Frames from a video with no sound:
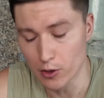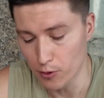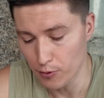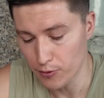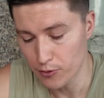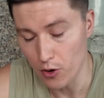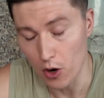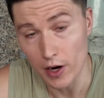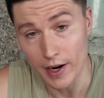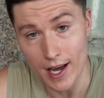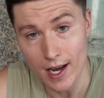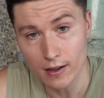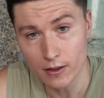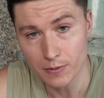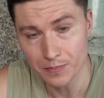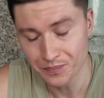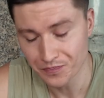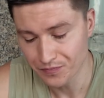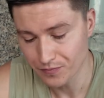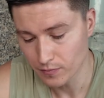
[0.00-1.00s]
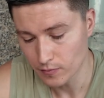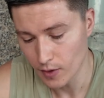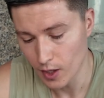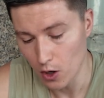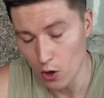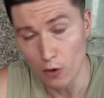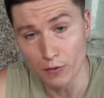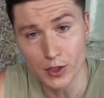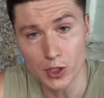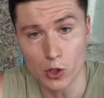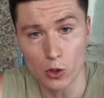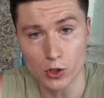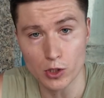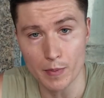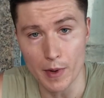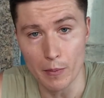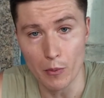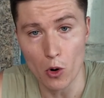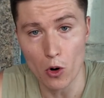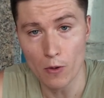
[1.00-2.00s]
cooked fried egg. Obviously costs a
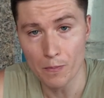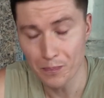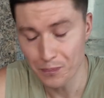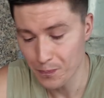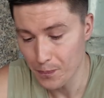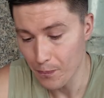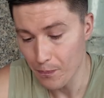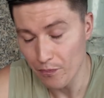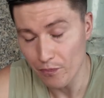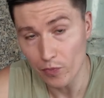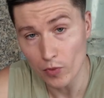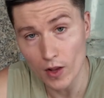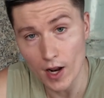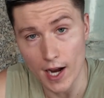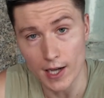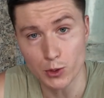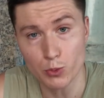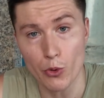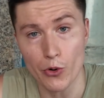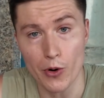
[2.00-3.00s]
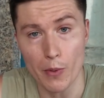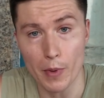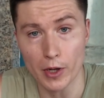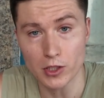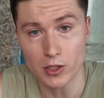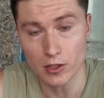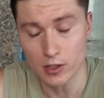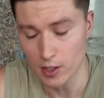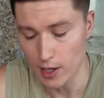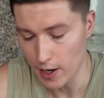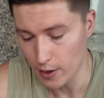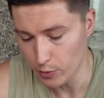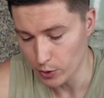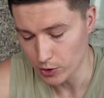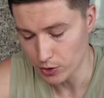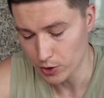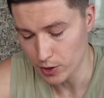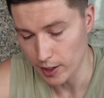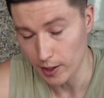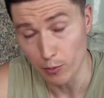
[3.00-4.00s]
bit more. As we're on a budget today, we're
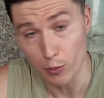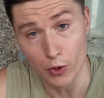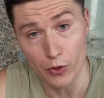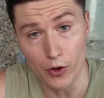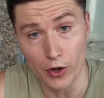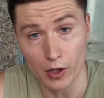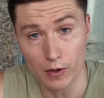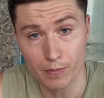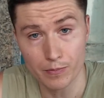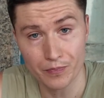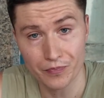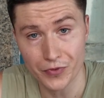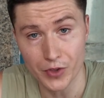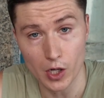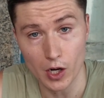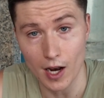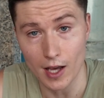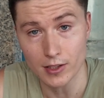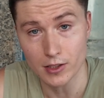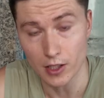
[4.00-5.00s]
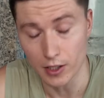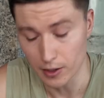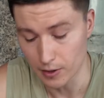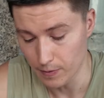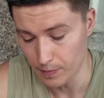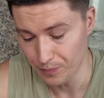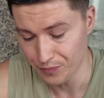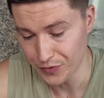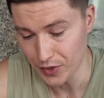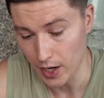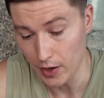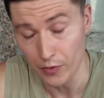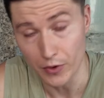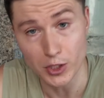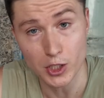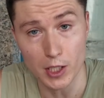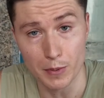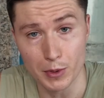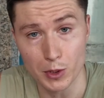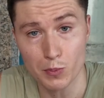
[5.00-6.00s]
just sticking with the classic and the
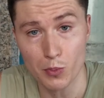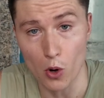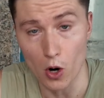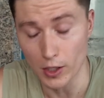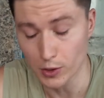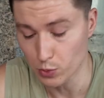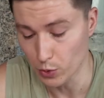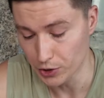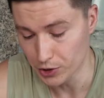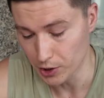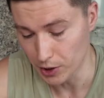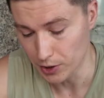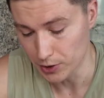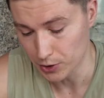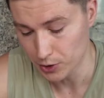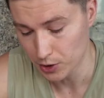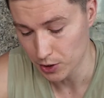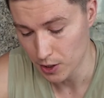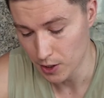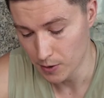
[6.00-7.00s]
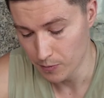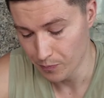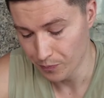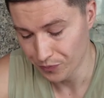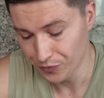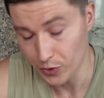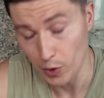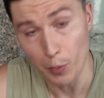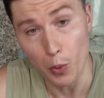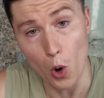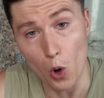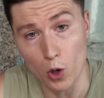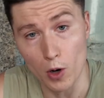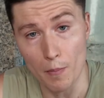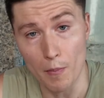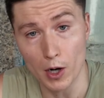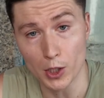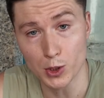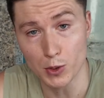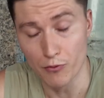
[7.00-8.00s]
cheapest price, which is the pork
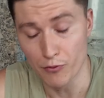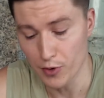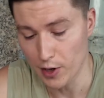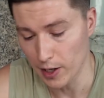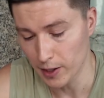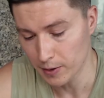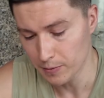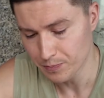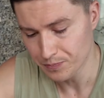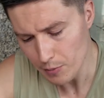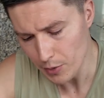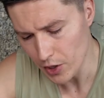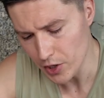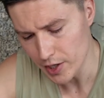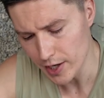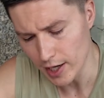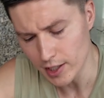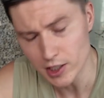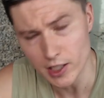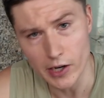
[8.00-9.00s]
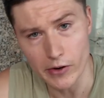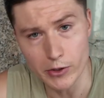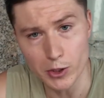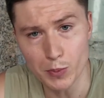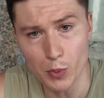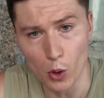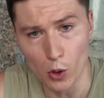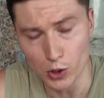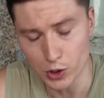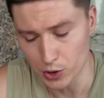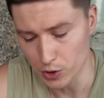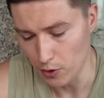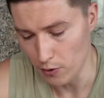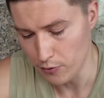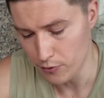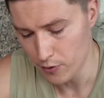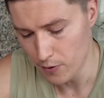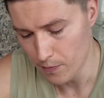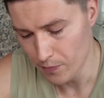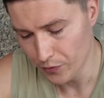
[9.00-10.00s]
and mushroom filling. Then you get a generous portion
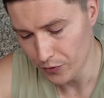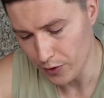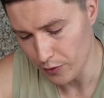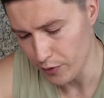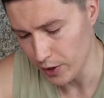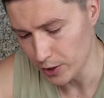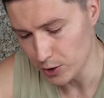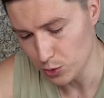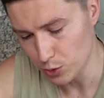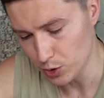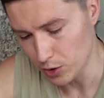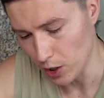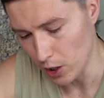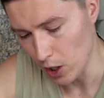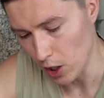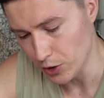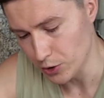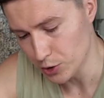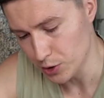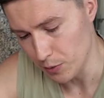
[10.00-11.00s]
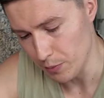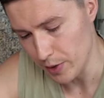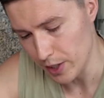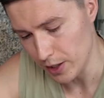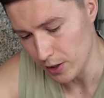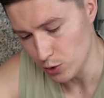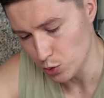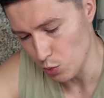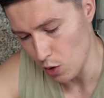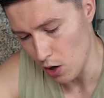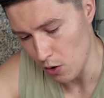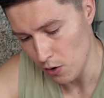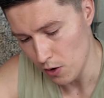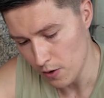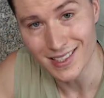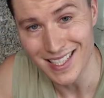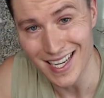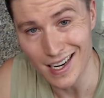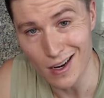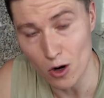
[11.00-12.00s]
of the vegetables and the luncheon meat as well.
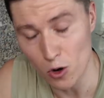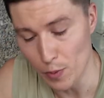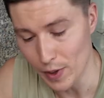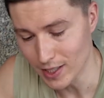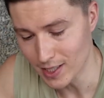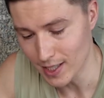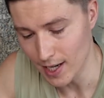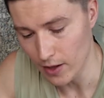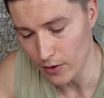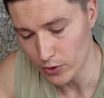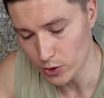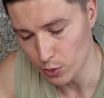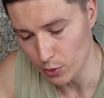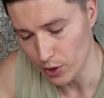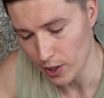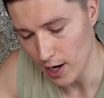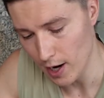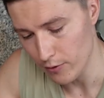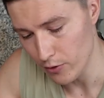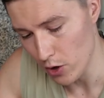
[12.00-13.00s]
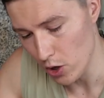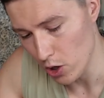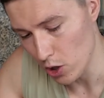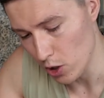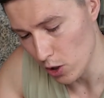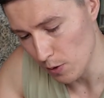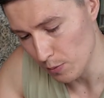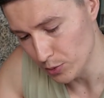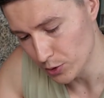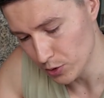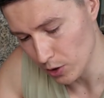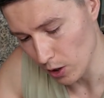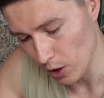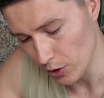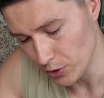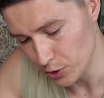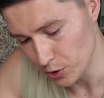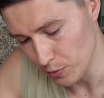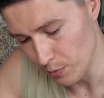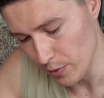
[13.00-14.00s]
Let's add a whole bit together, so we're going to have the herbs, the
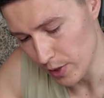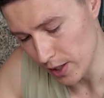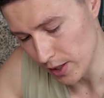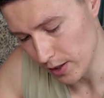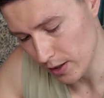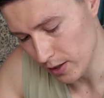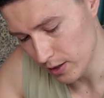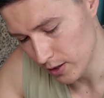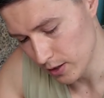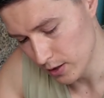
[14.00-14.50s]
luncheon meat,